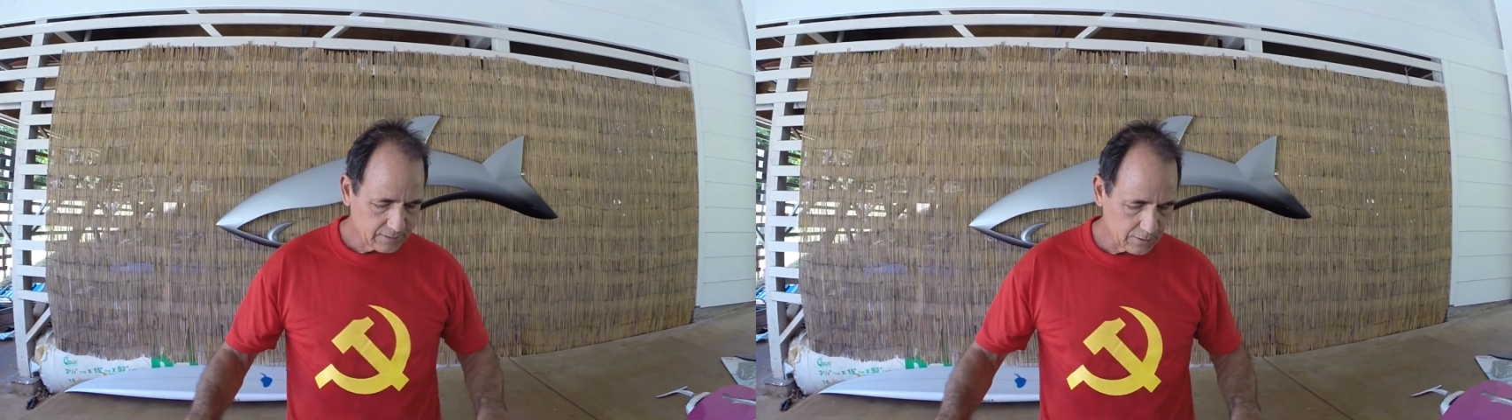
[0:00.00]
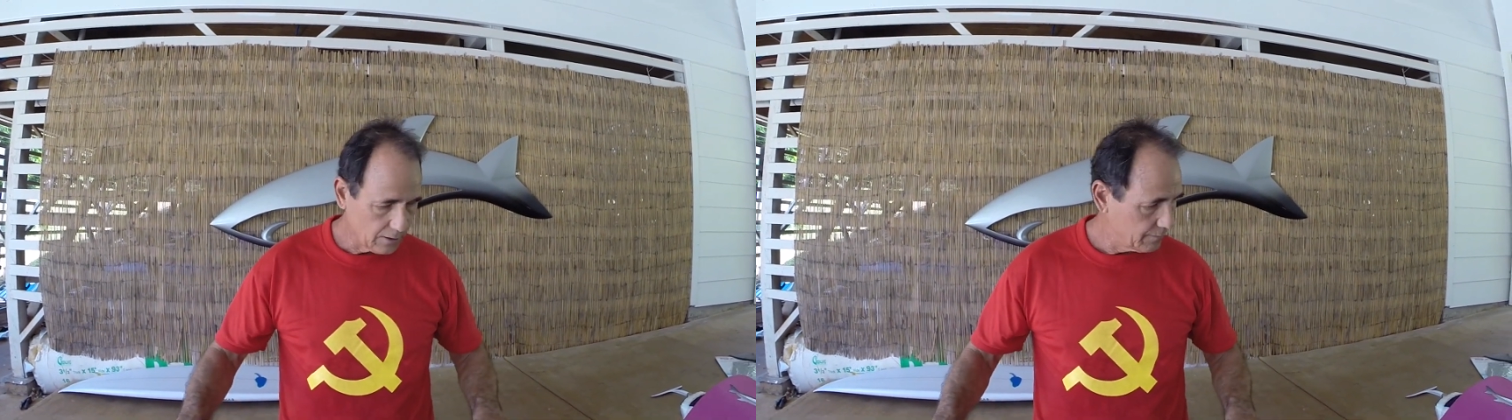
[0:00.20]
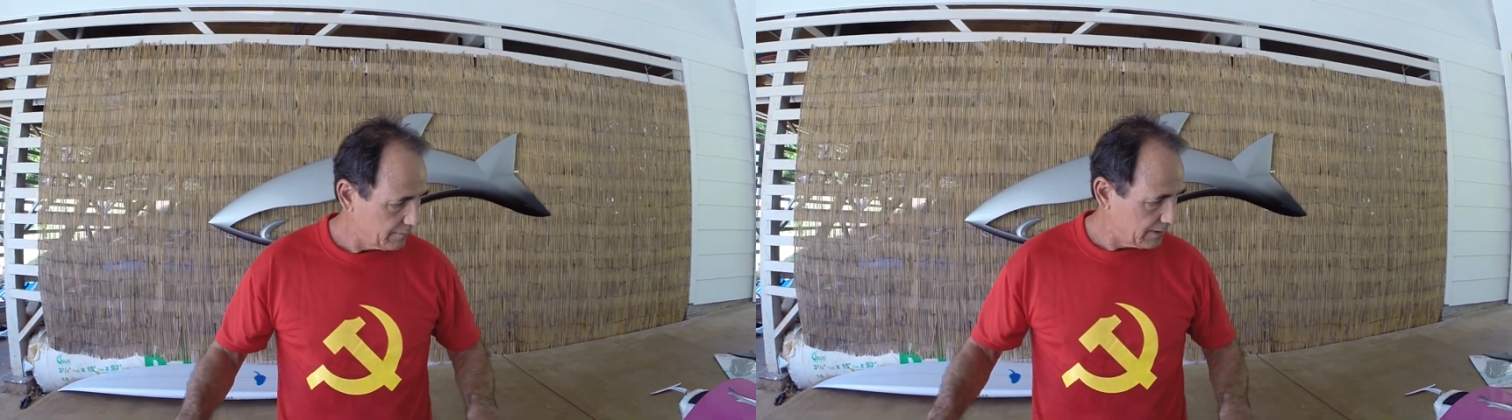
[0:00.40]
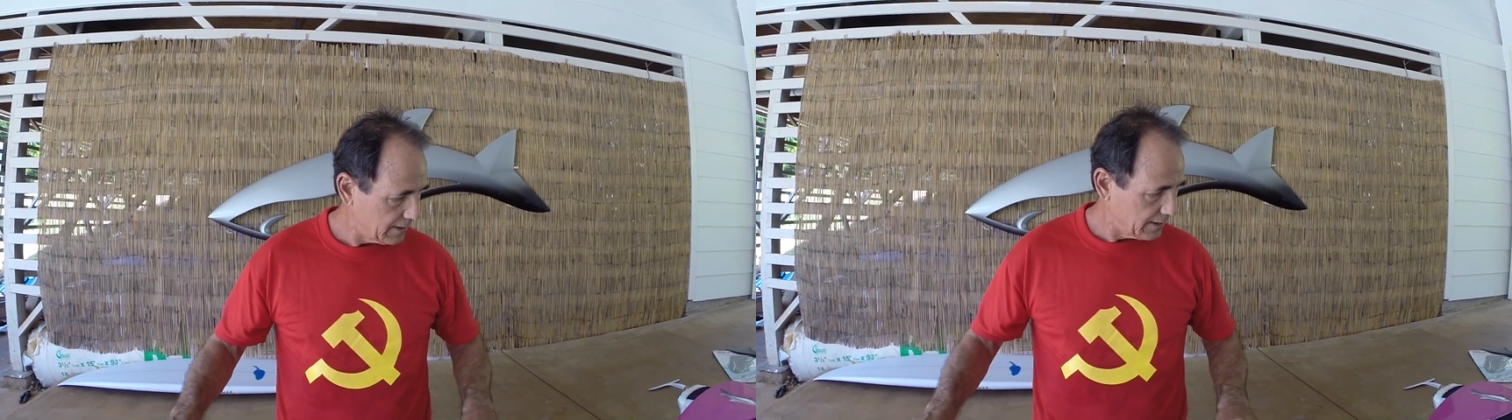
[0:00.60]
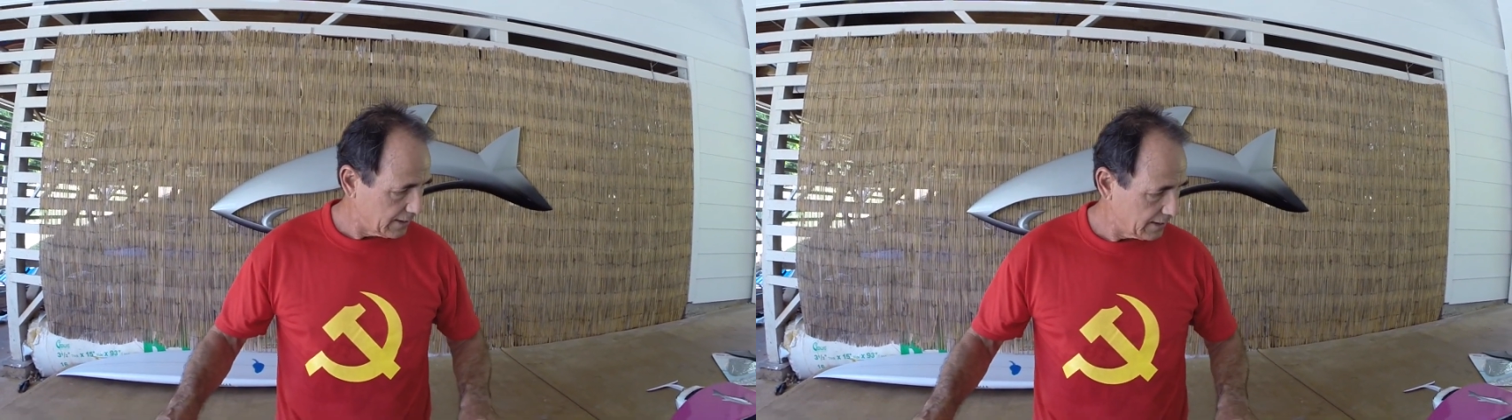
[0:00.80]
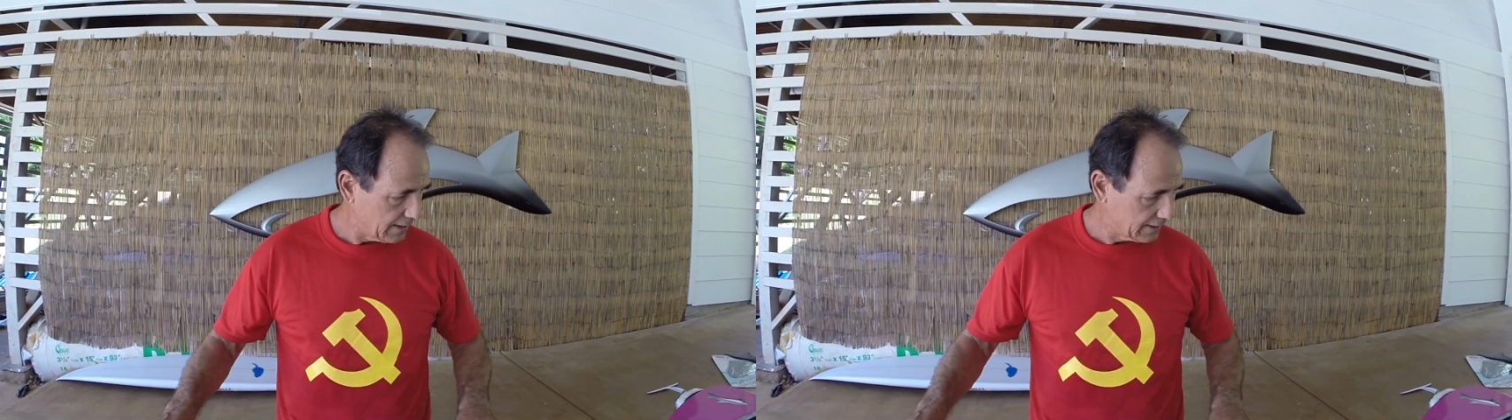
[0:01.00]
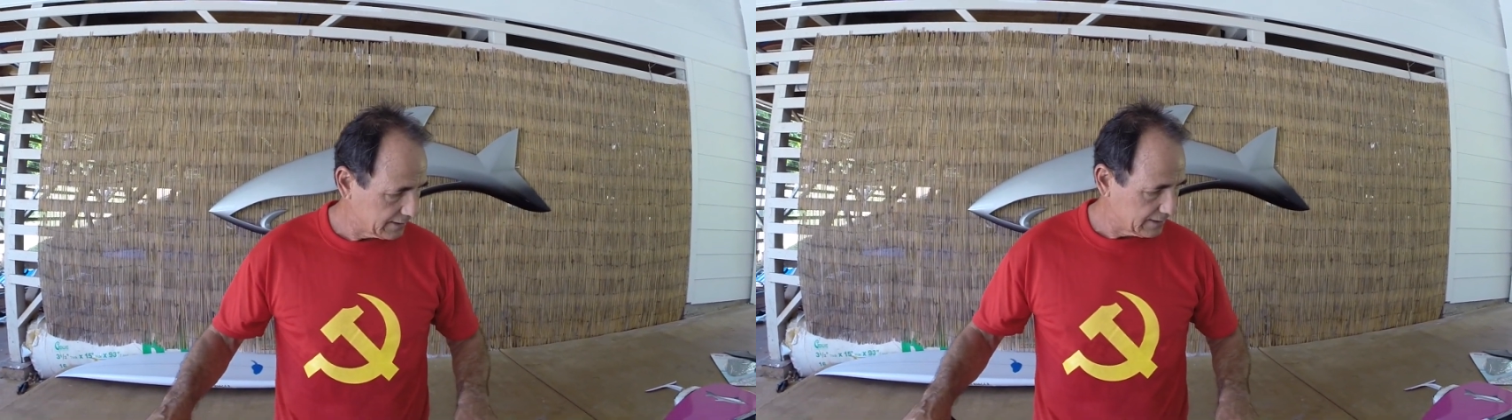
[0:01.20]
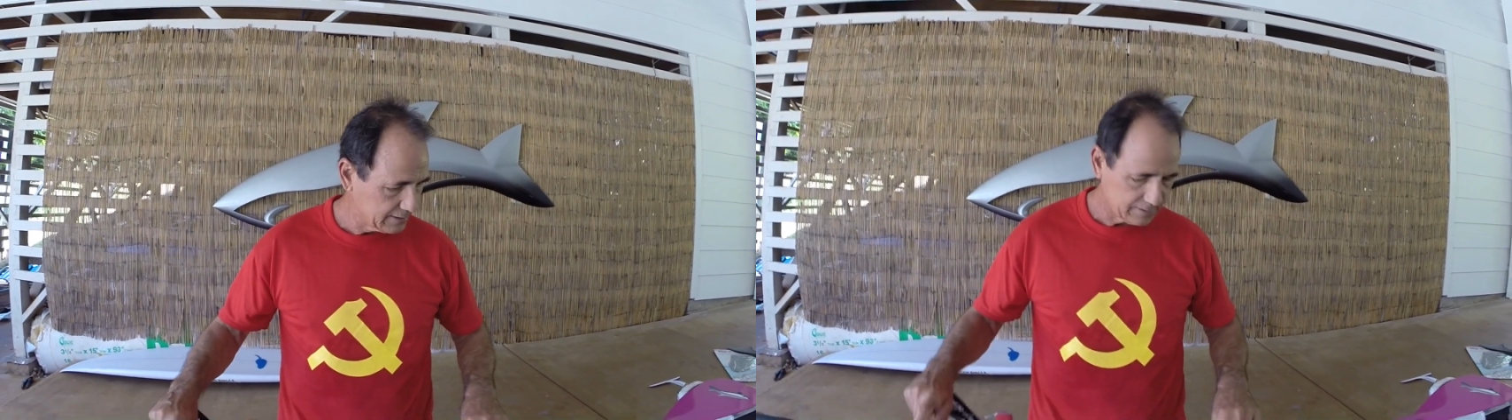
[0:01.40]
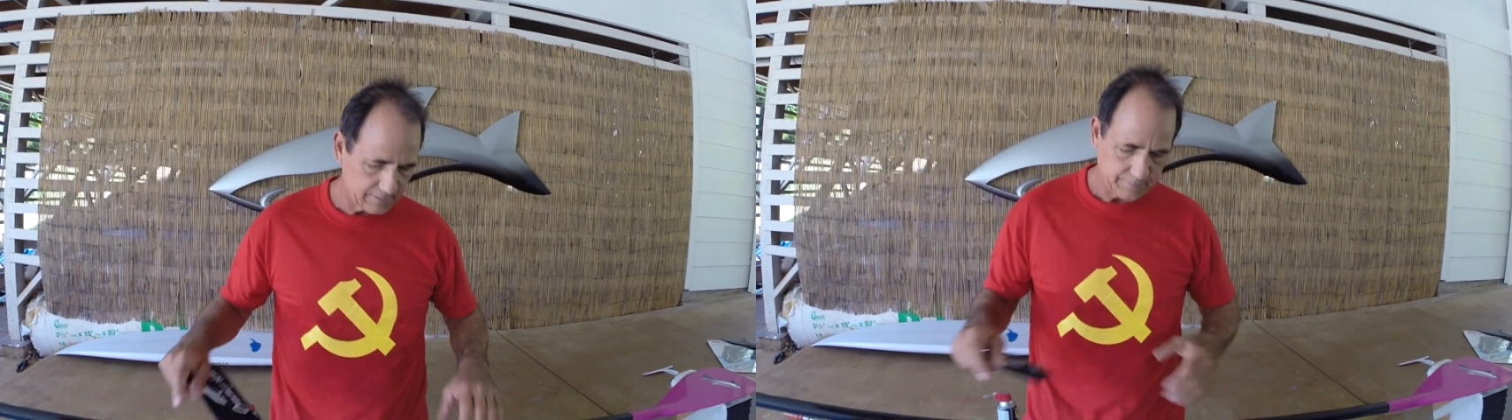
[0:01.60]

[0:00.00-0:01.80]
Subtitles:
So I get it like this,